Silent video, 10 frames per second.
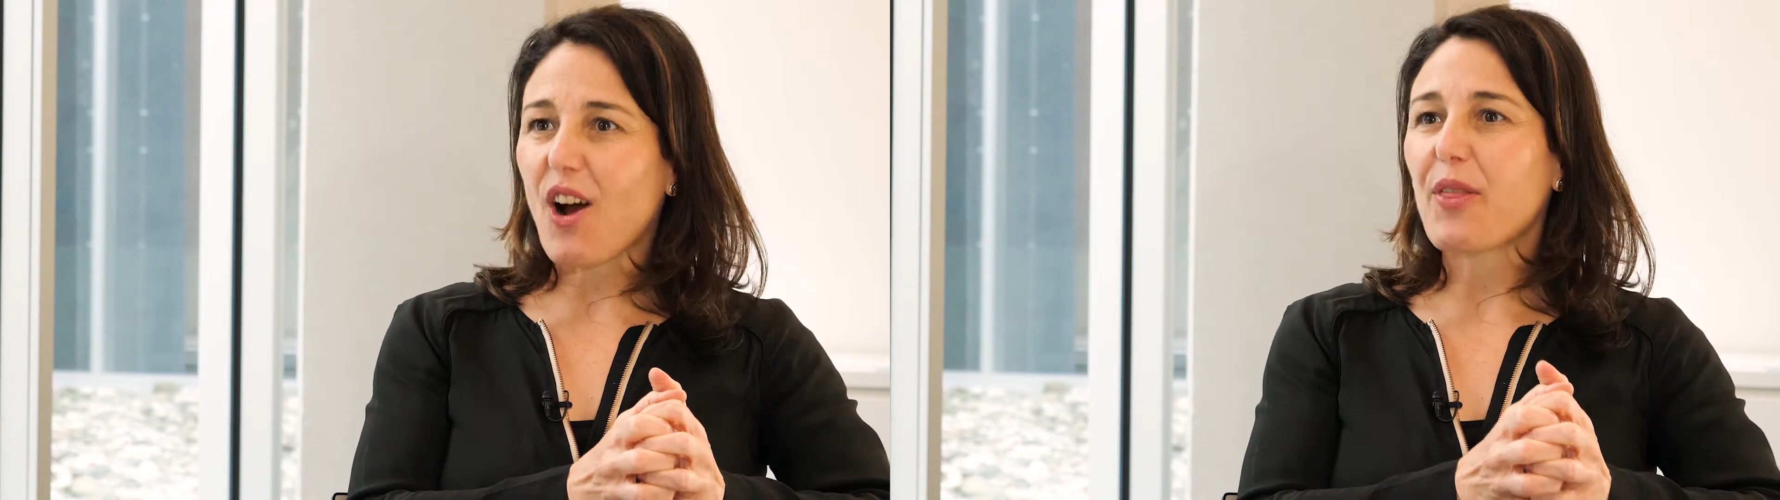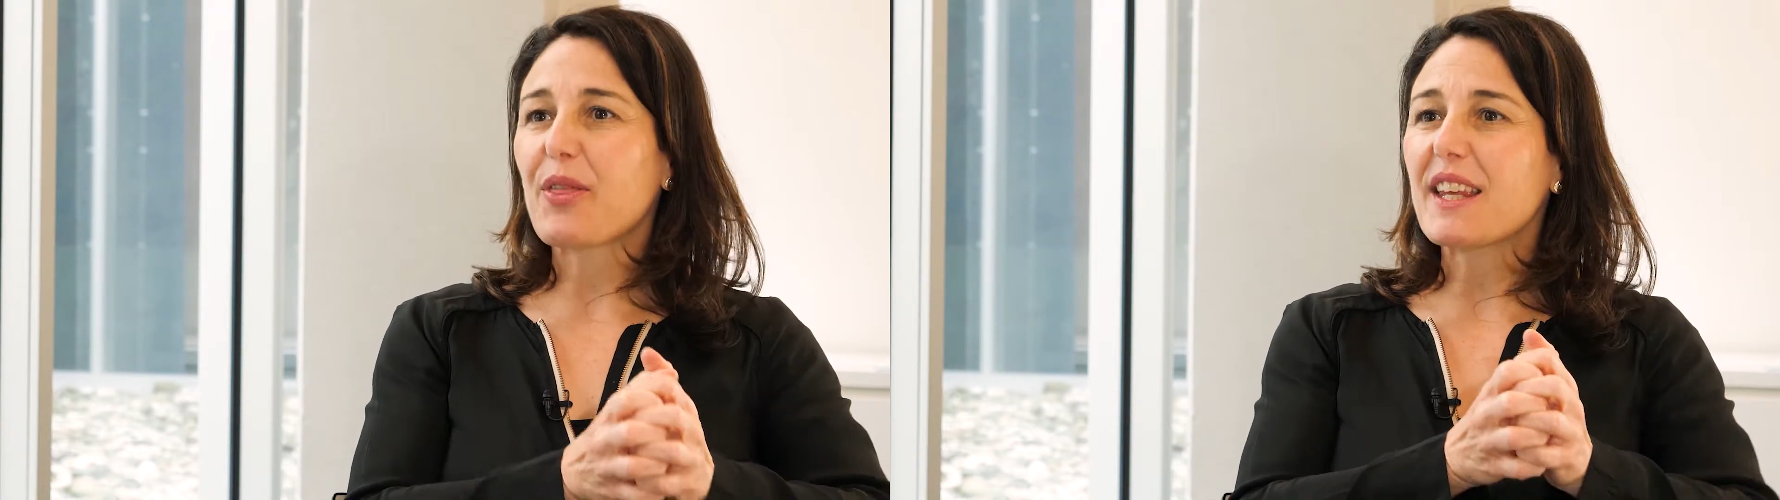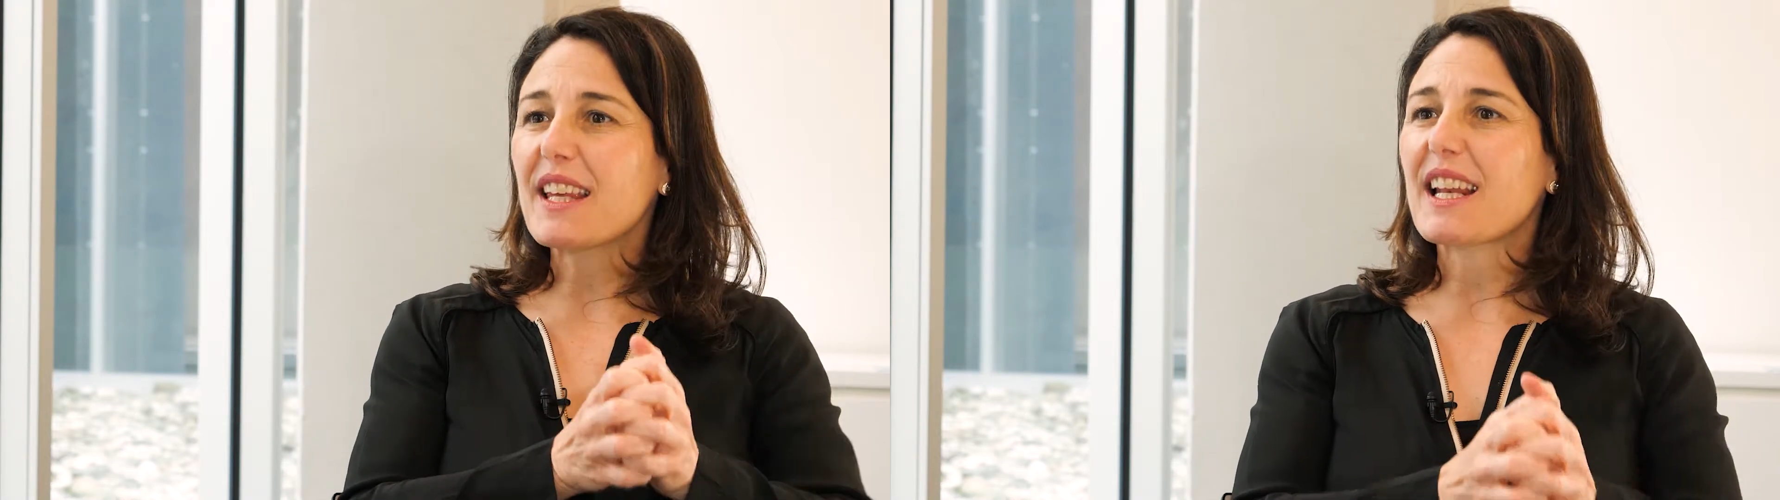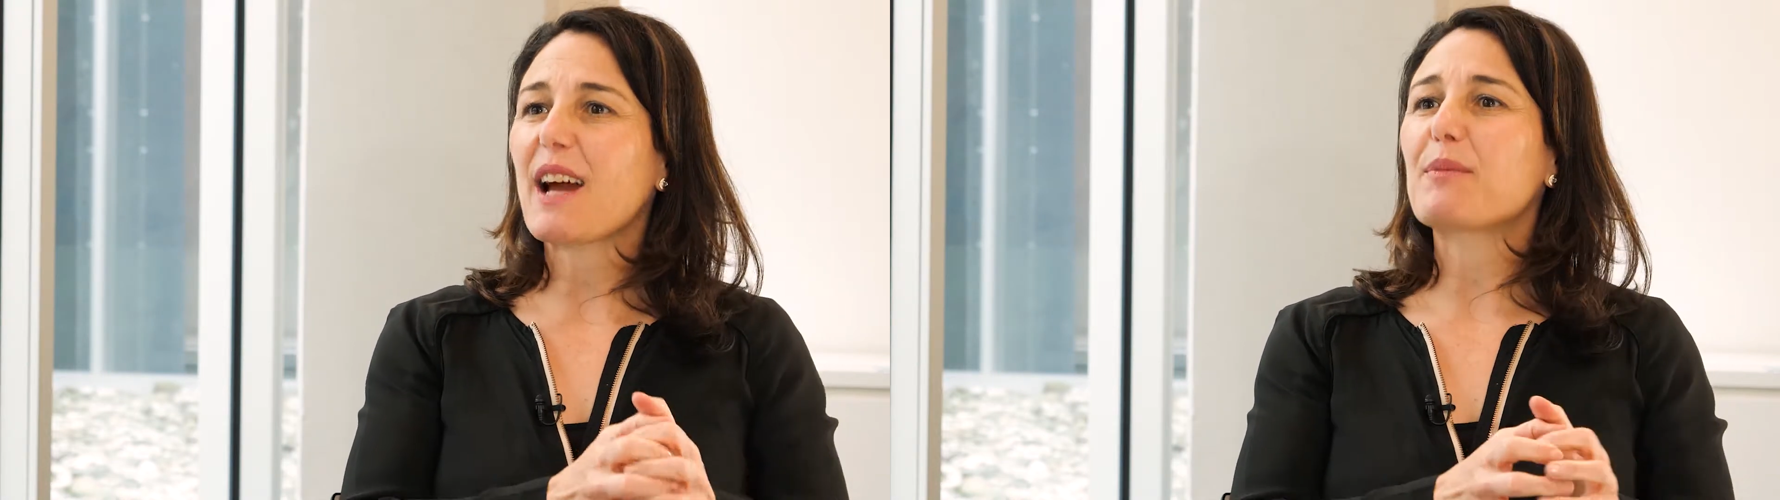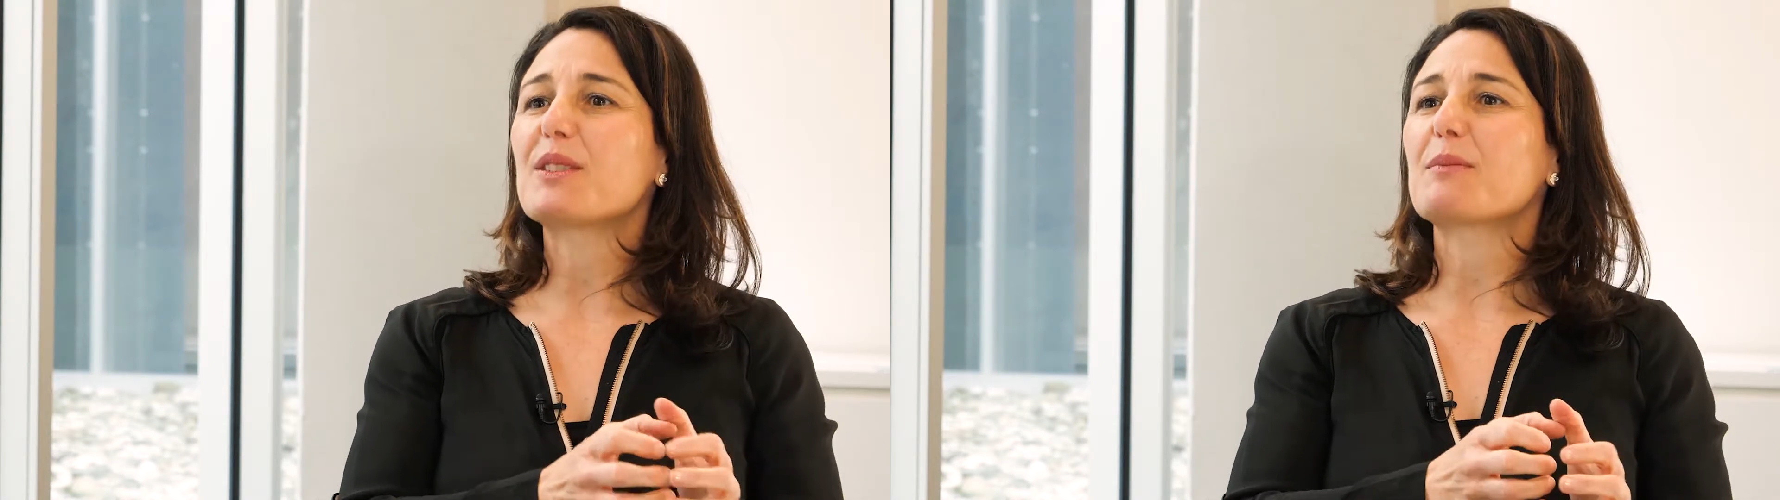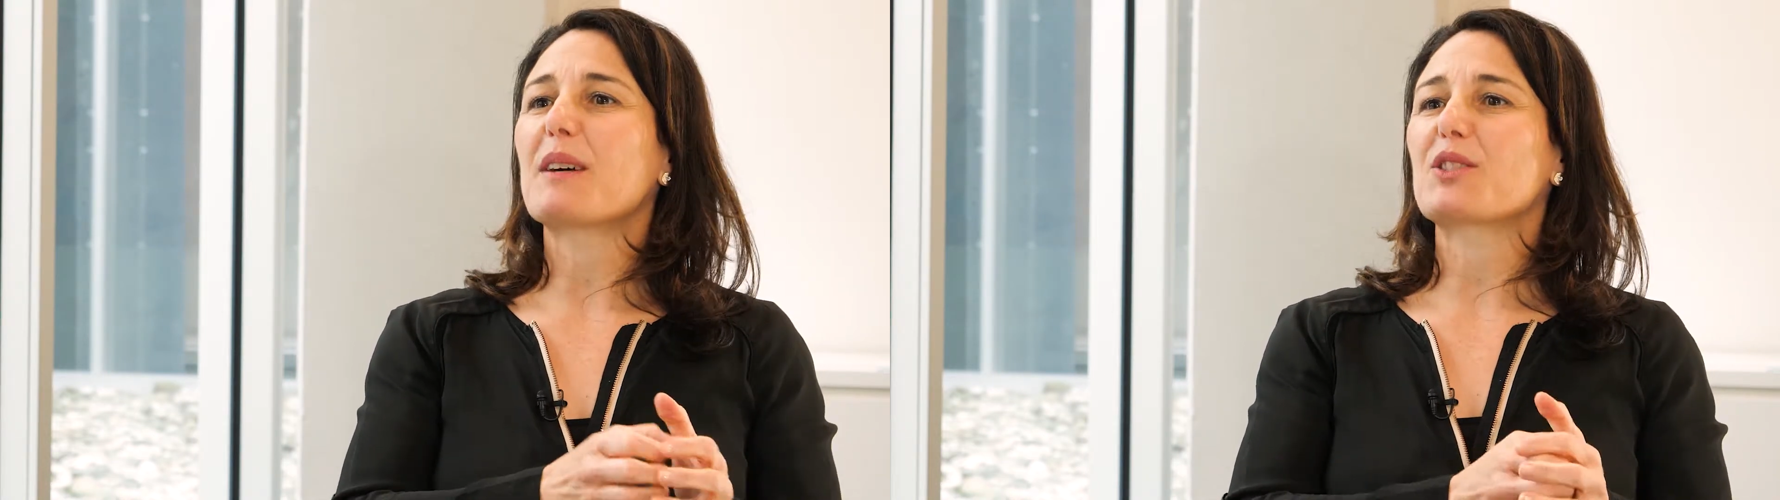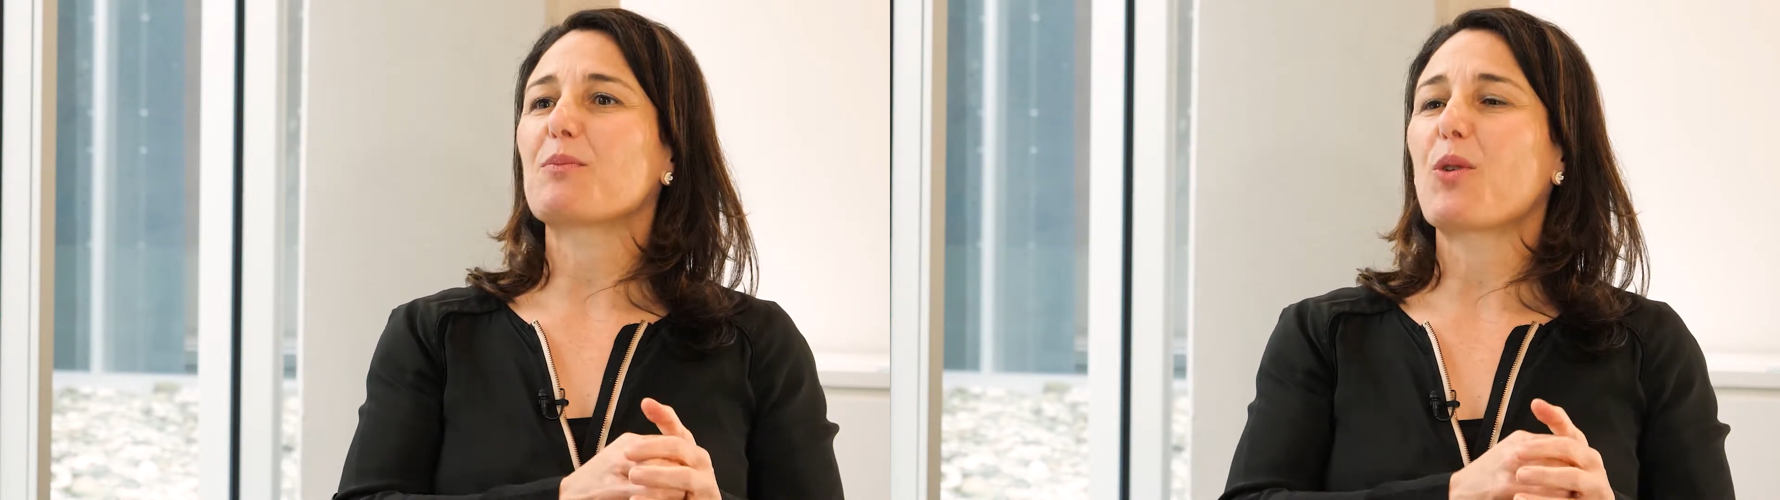I think it happens much